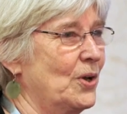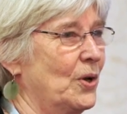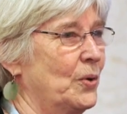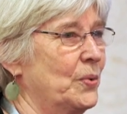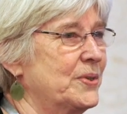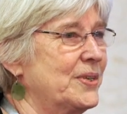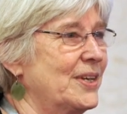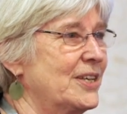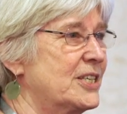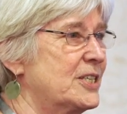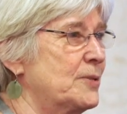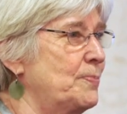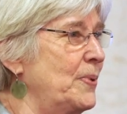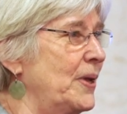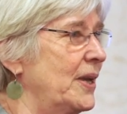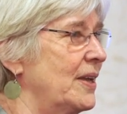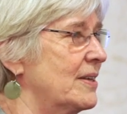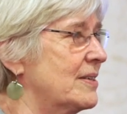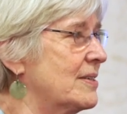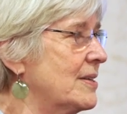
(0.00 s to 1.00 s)
Hole was I
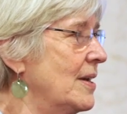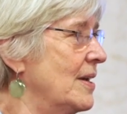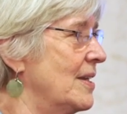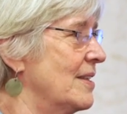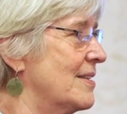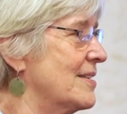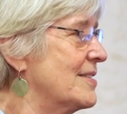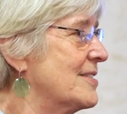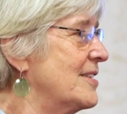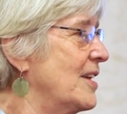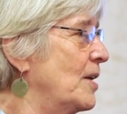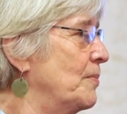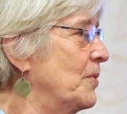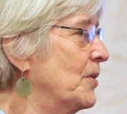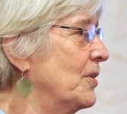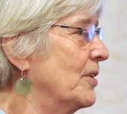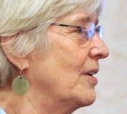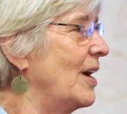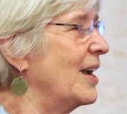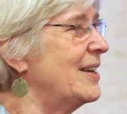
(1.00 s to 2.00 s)
spent the summer,